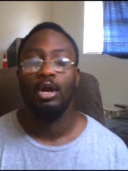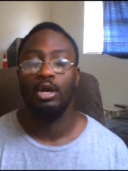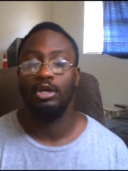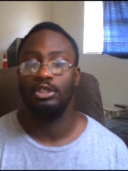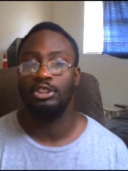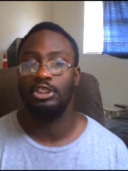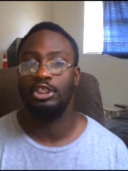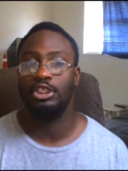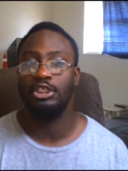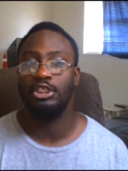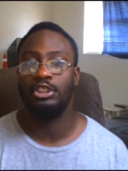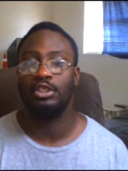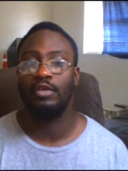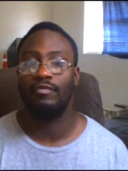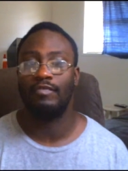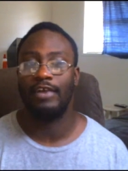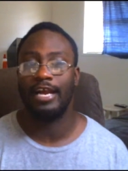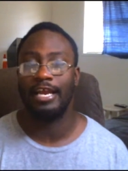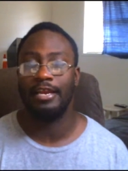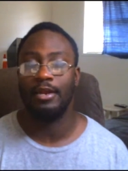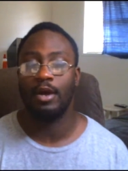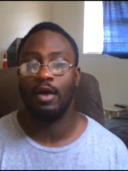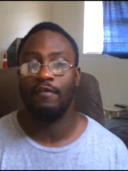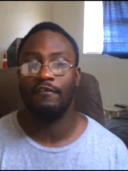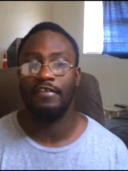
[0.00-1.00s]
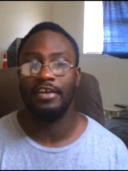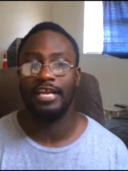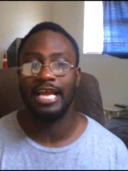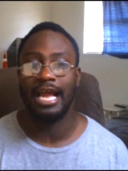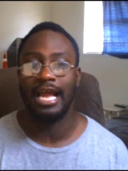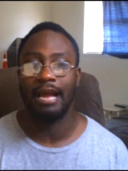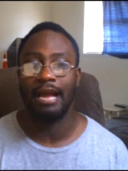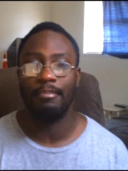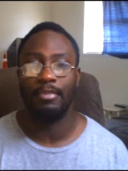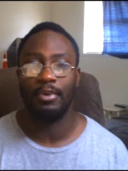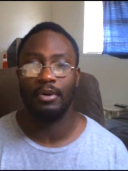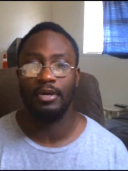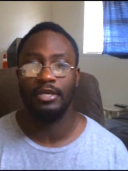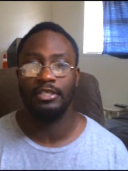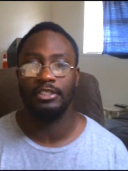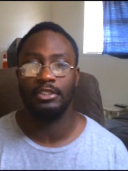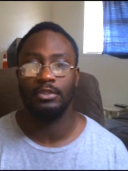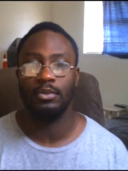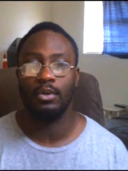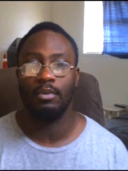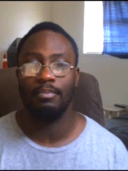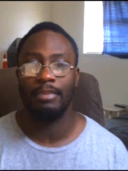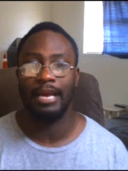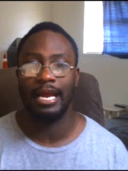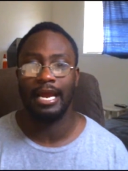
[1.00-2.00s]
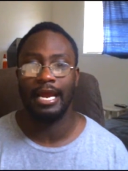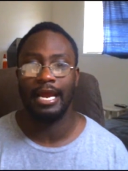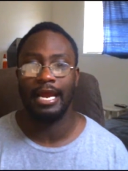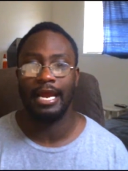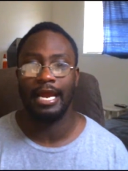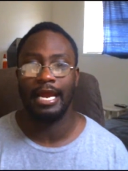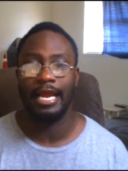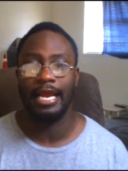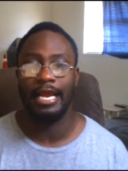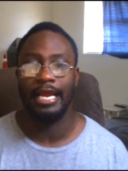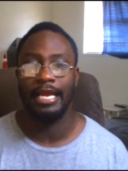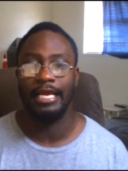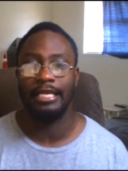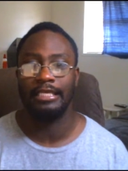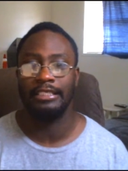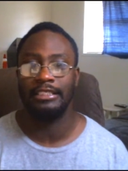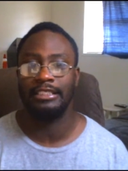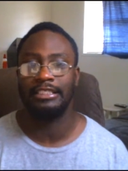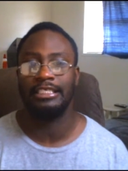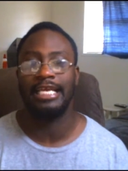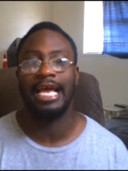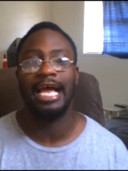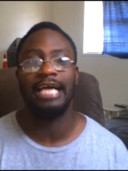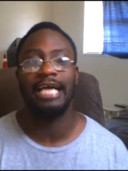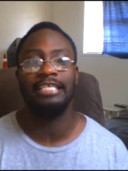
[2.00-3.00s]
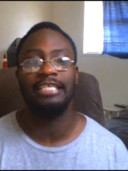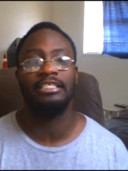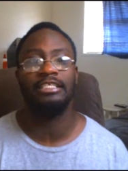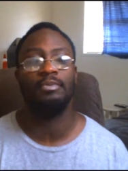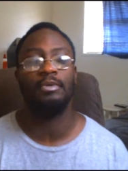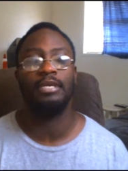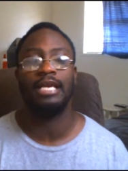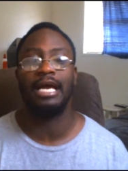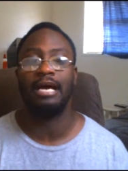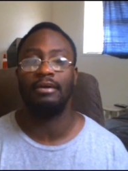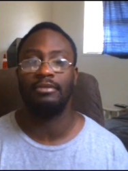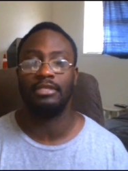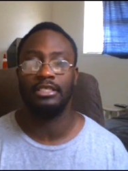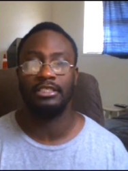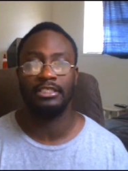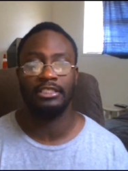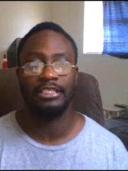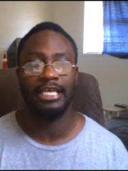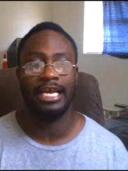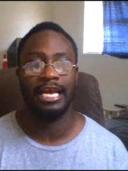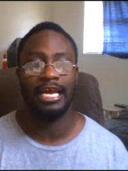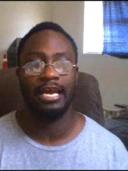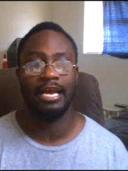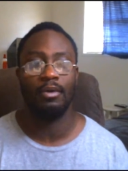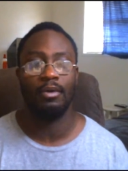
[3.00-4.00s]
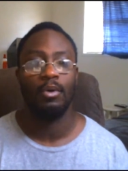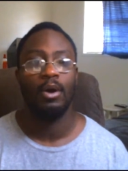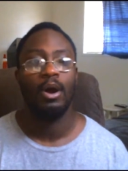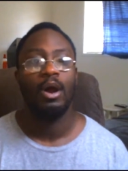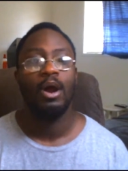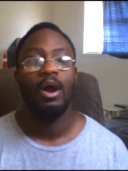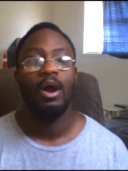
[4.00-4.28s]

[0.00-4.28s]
Her sister ran off and got married to a man, and Skye just went out this town.